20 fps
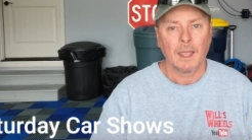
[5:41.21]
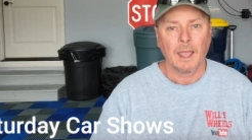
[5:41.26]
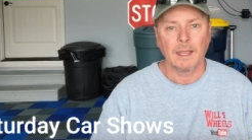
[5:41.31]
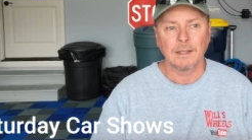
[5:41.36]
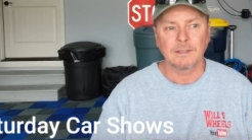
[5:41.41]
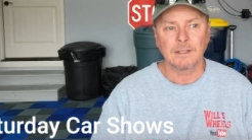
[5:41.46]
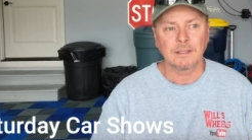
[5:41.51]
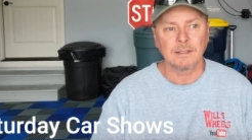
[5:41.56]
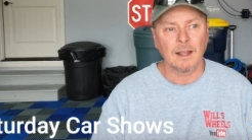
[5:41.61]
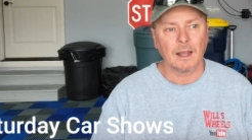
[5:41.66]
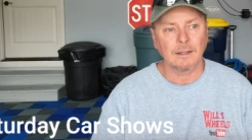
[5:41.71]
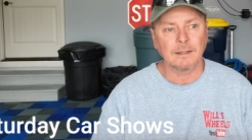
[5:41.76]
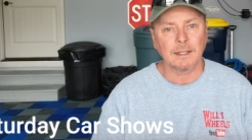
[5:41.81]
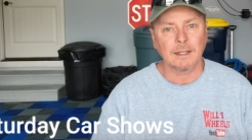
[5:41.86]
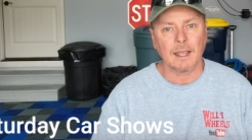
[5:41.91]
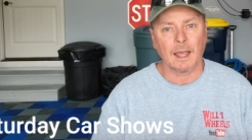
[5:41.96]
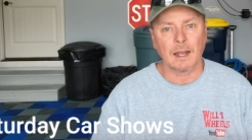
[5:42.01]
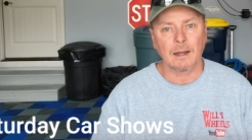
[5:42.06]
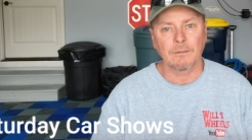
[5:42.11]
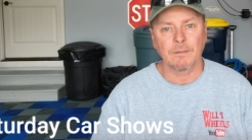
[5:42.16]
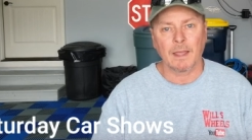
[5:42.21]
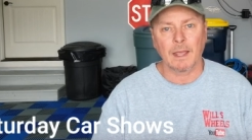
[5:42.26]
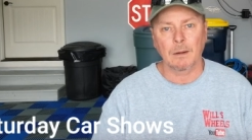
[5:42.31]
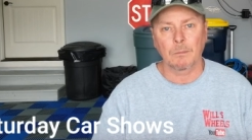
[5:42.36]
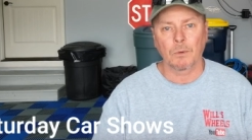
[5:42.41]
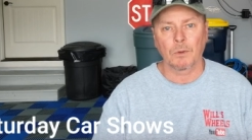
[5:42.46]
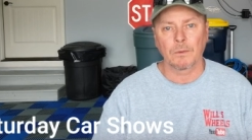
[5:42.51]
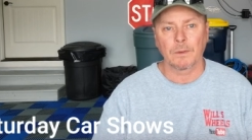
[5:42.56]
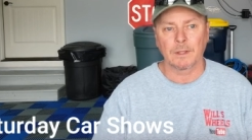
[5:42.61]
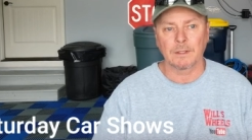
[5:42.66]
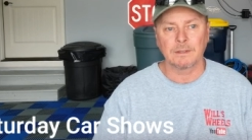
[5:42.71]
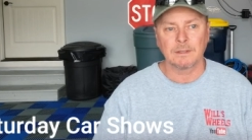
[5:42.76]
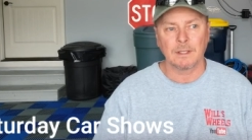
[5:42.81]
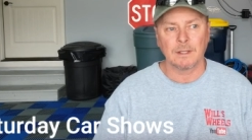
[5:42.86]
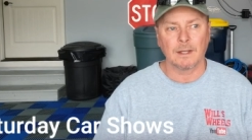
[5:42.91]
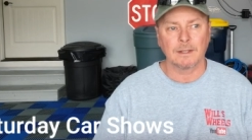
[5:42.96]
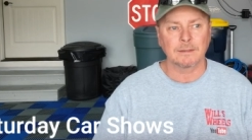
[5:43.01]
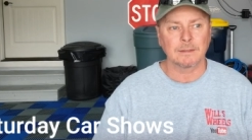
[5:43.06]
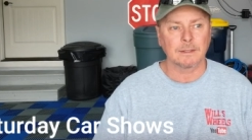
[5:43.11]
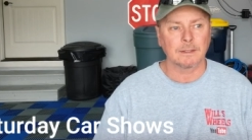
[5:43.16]
And she's not the kind of animal that she
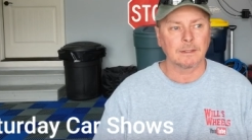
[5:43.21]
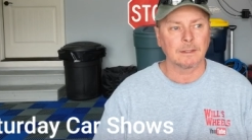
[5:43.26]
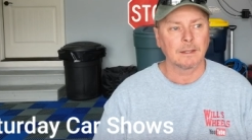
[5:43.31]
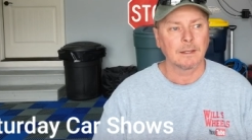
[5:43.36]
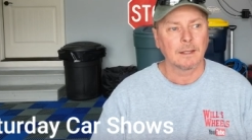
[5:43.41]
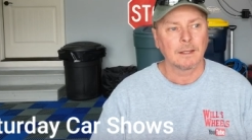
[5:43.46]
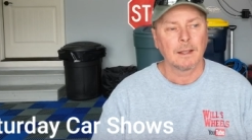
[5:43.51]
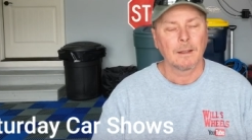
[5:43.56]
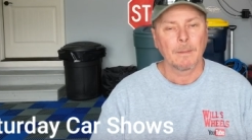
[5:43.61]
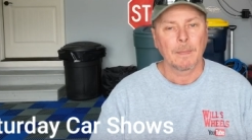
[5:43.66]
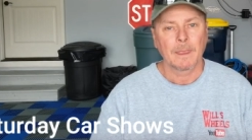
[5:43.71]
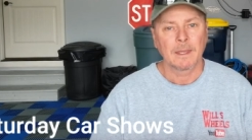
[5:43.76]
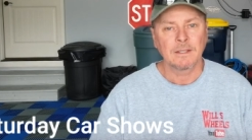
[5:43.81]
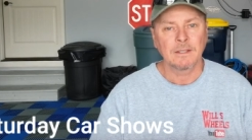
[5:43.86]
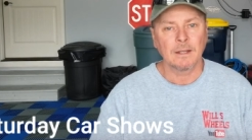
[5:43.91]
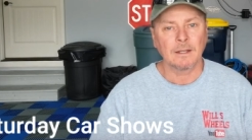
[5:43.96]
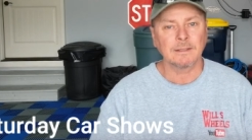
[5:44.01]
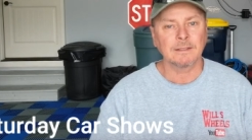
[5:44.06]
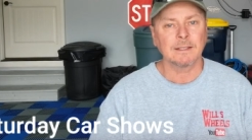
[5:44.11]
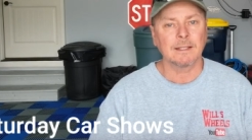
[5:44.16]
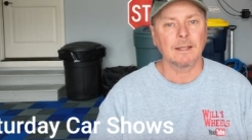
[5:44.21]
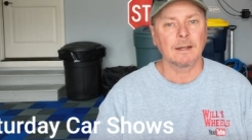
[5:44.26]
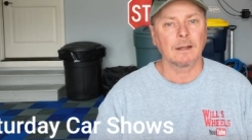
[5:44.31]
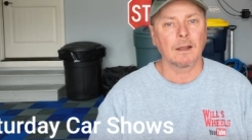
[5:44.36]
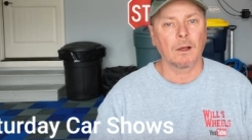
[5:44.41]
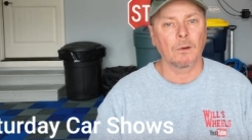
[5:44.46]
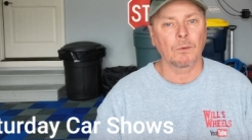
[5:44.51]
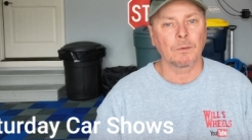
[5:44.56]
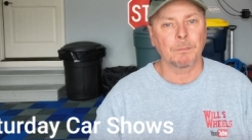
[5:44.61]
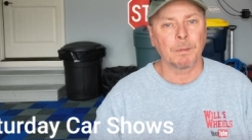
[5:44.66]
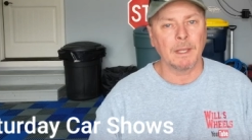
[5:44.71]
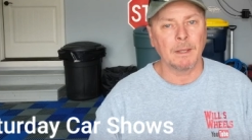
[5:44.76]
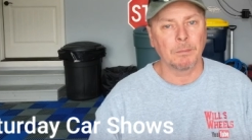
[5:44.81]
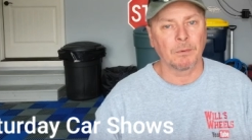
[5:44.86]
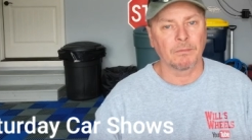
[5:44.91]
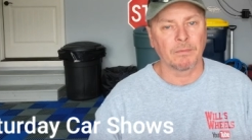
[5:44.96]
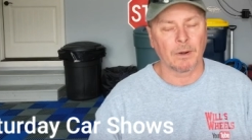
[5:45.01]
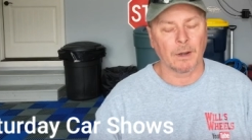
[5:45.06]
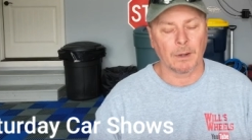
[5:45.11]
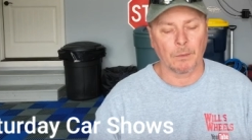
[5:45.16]
doesn't she doesn't get along with
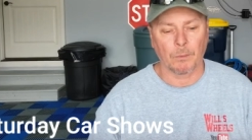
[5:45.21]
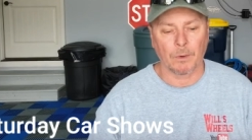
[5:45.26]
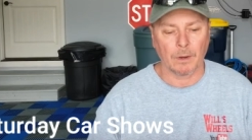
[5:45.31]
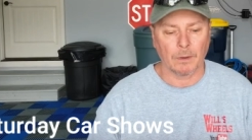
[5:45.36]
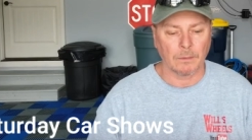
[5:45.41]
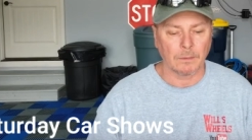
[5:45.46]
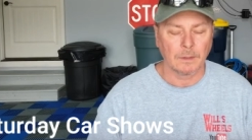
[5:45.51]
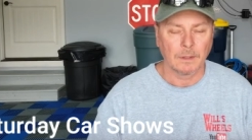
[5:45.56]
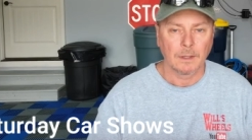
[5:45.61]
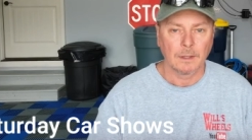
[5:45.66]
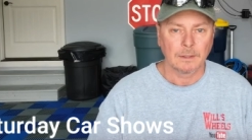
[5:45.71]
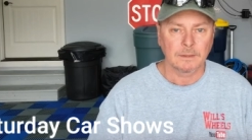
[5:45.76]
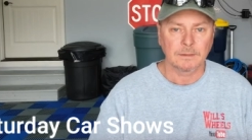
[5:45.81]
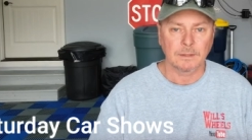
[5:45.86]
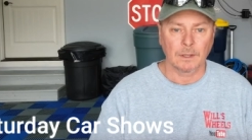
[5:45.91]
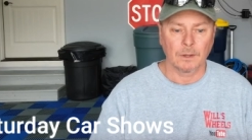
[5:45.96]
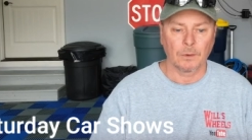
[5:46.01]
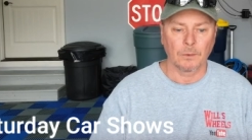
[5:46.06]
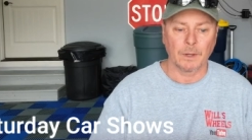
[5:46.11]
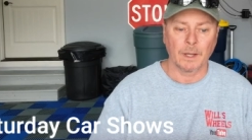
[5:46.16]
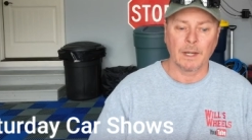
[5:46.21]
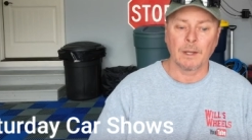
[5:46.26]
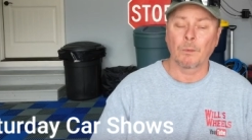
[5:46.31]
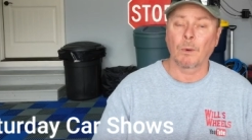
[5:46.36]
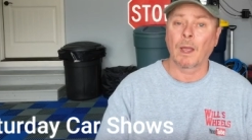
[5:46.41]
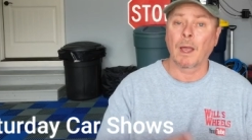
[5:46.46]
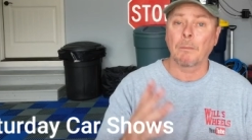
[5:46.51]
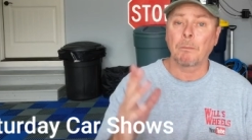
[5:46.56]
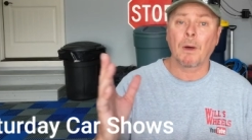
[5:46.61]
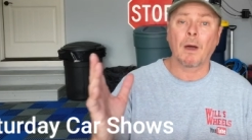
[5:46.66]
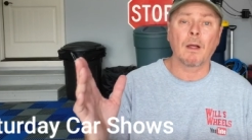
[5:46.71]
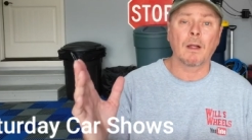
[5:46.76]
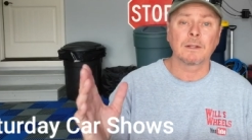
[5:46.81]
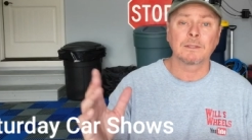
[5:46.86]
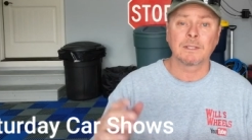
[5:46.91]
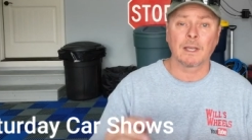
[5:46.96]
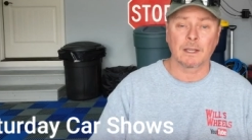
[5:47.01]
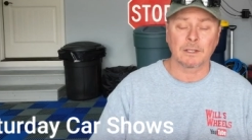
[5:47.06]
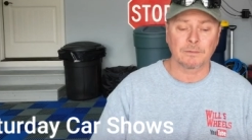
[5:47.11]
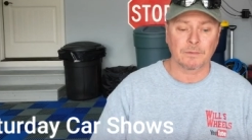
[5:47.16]
people very well. So anyway, I
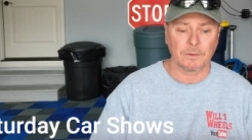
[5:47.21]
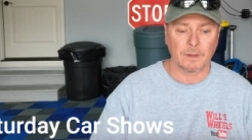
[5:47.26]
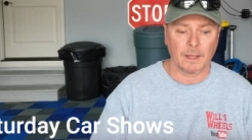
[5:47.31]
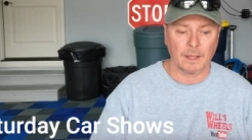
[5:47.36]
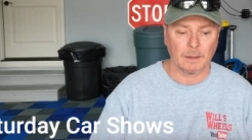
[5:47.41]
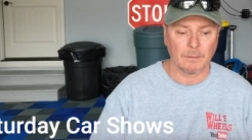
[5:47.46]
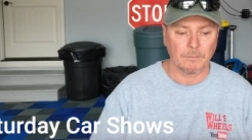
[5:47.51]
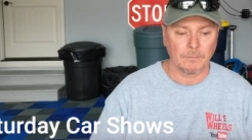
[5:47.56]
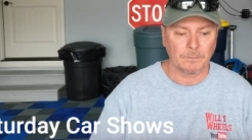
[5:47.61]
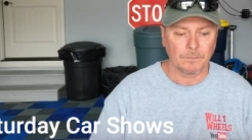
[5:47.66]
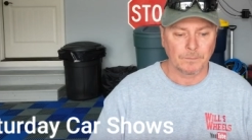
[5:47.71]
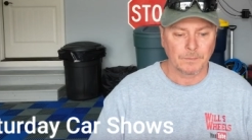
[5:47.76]
apologize for that.